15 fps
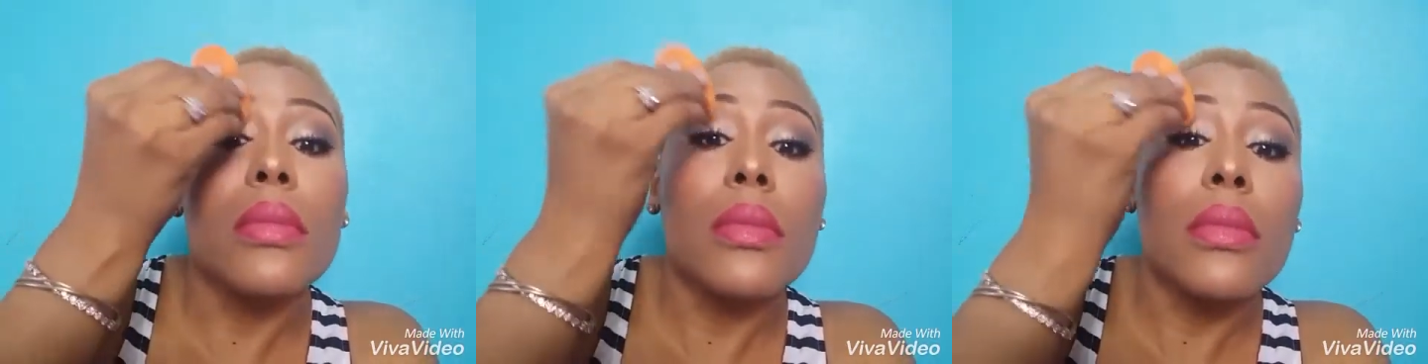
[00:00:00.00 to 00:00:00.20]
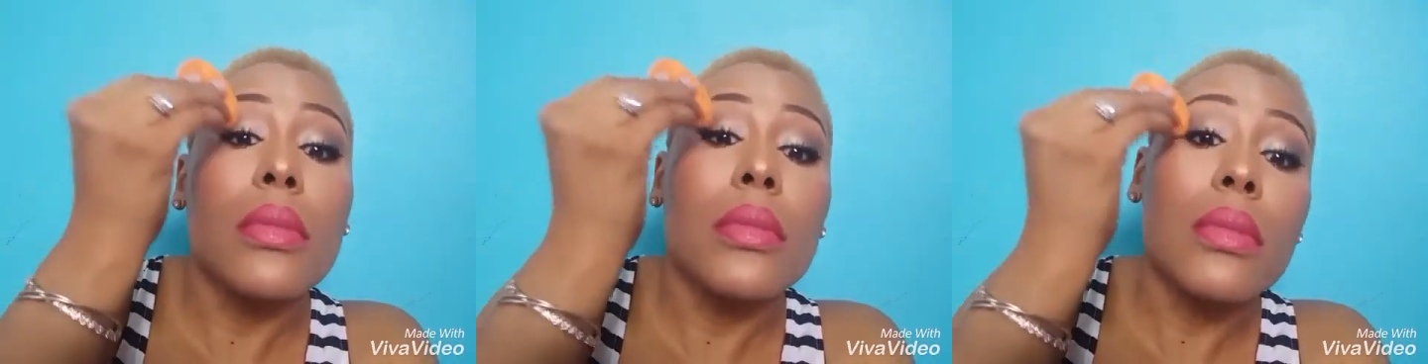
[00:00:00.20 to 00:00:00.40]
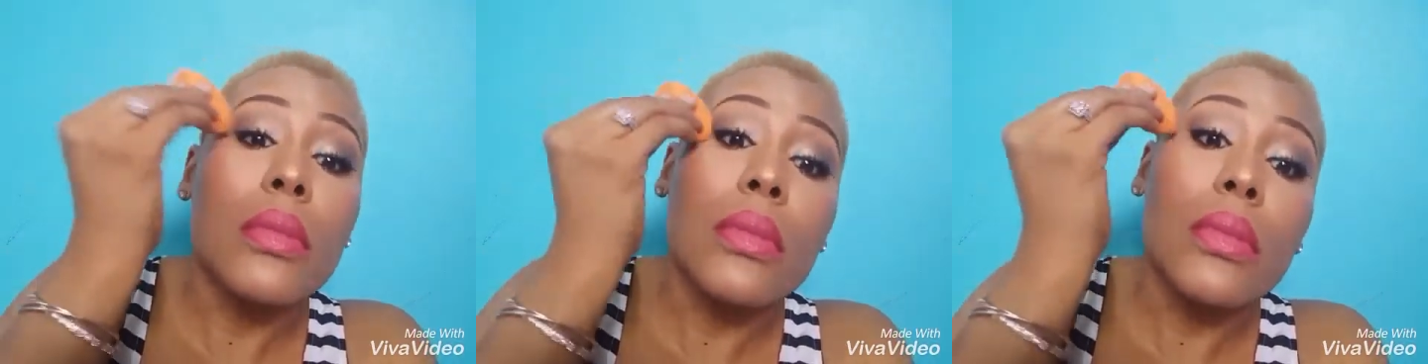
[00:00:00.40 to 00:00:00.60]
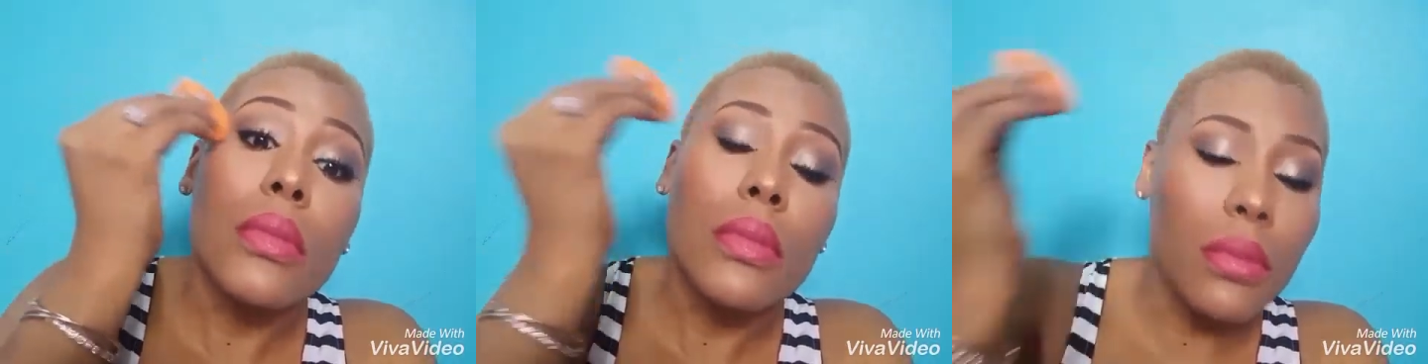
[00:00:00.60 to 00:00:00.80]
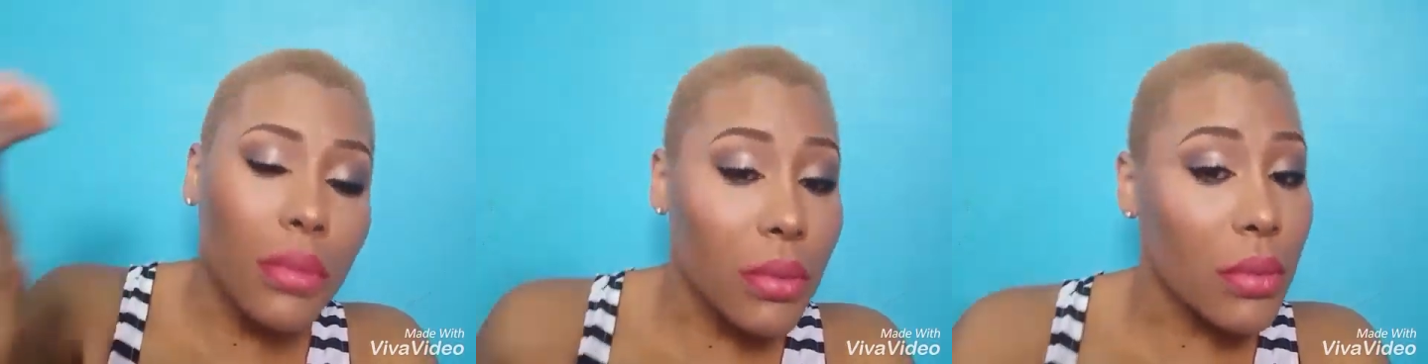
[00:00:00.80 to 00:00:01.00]
is not actually
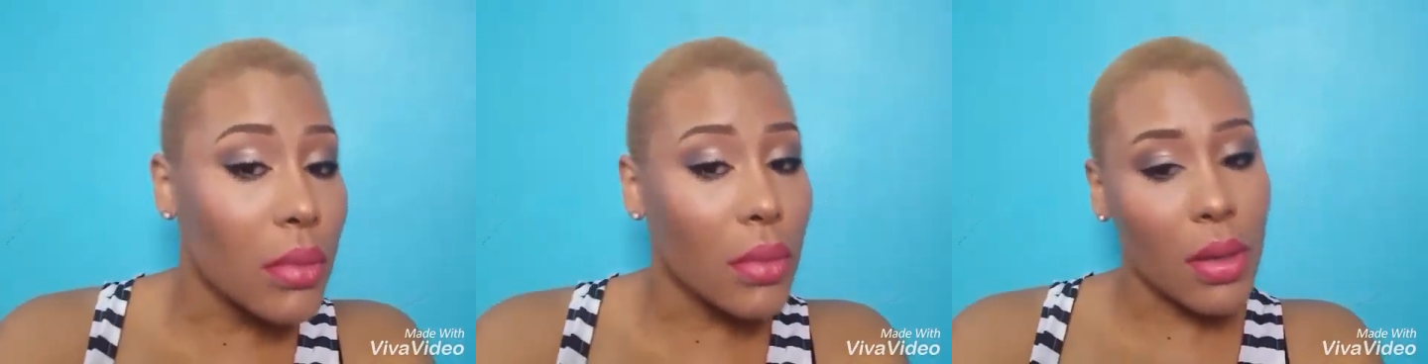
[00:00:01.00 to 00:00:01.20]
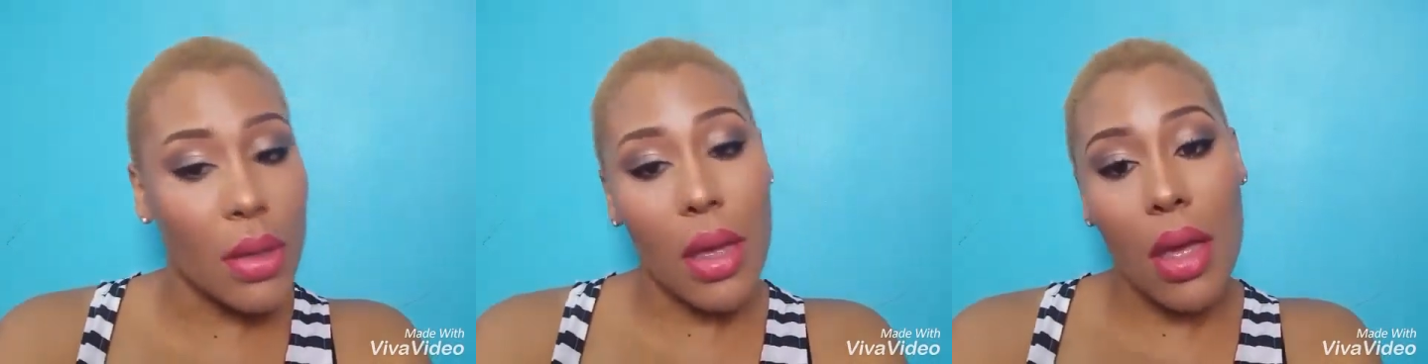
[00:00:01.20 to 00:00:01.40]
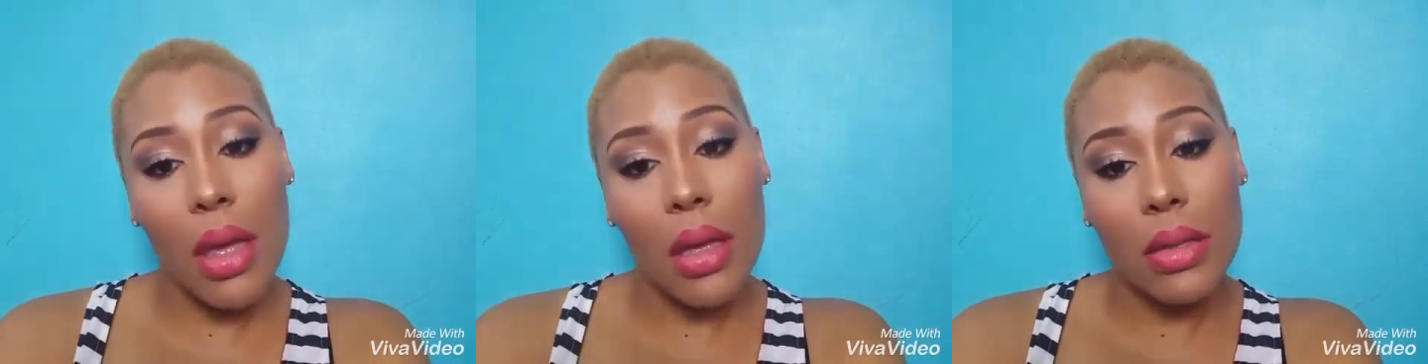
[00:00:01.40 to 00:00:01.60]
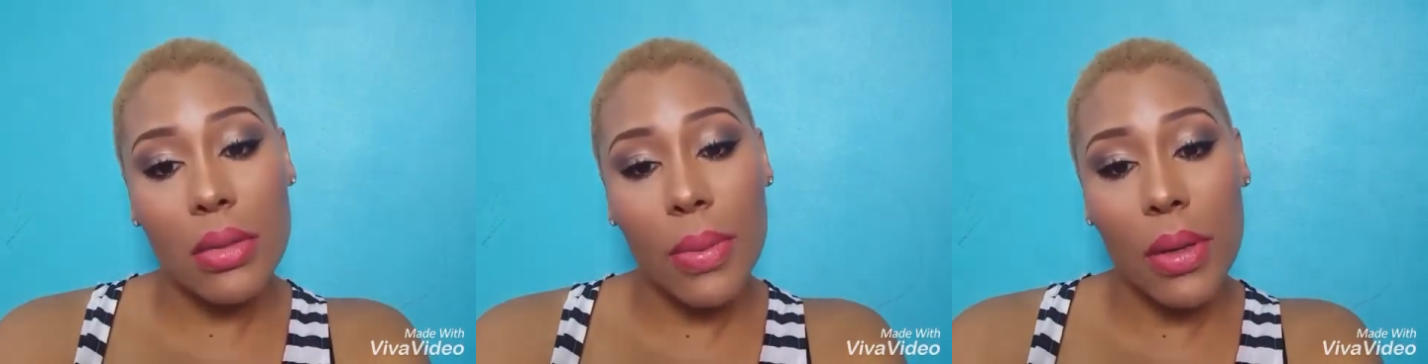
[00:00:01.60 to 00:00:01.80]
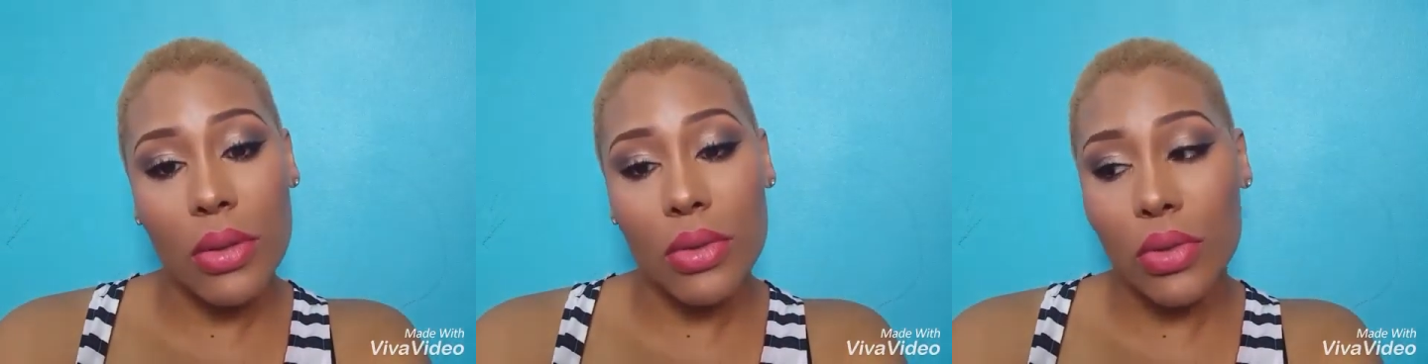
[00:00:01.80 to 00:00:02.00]
a store. It's just
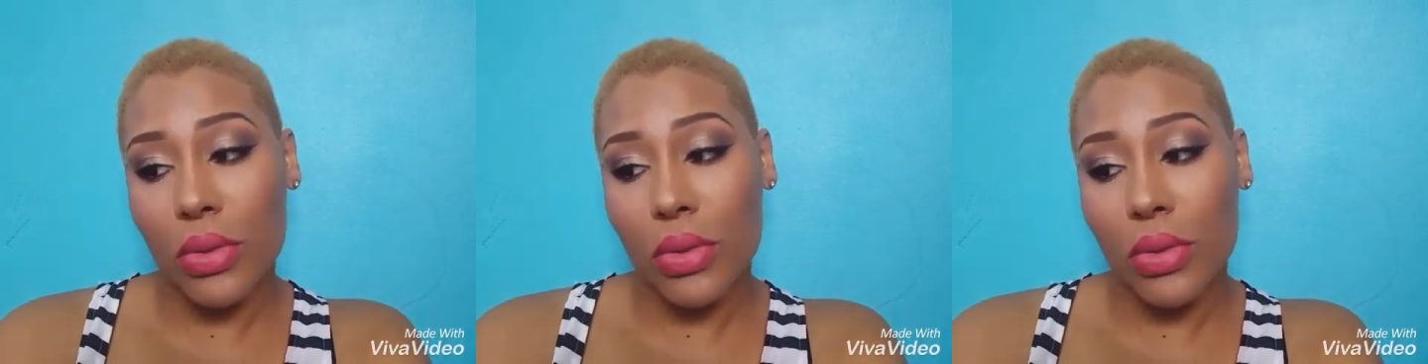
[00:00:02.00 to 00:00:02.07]
an